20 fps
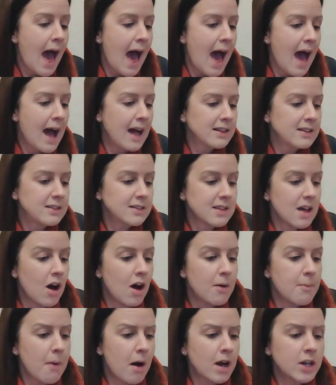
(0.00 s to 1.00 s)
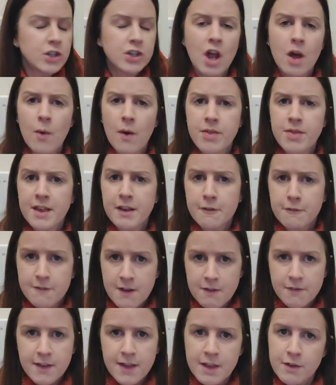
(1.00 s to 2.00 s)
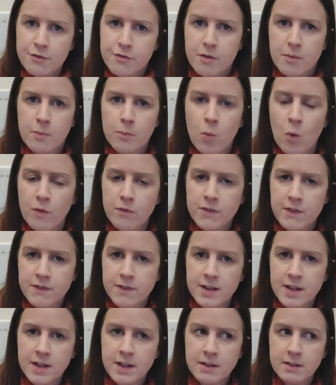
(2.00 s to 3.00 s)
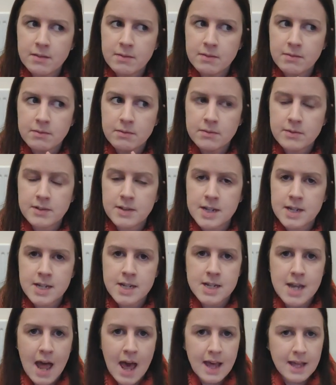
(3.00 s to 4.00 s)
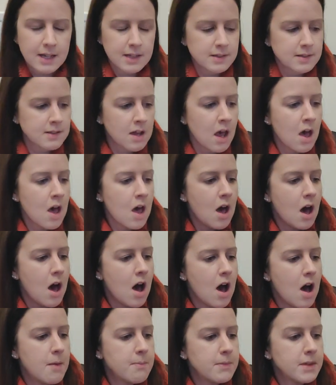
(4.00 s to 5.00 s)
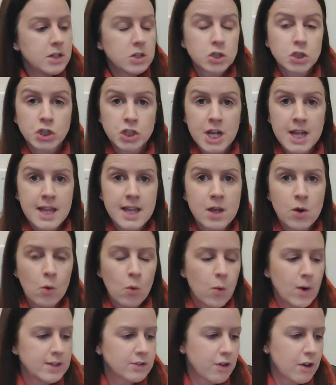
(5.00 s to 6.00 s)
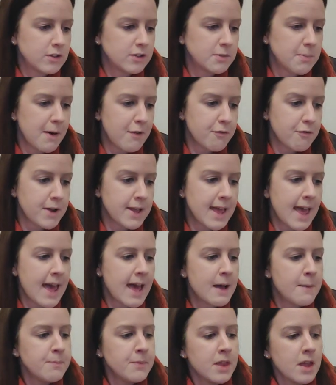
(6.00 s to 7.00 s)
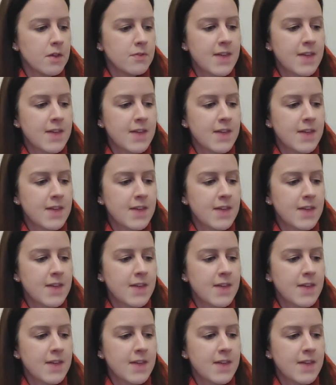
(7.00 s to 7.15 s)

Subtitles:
And I know, I think Vivi, from What Vivi Did Next, she always grows them every year.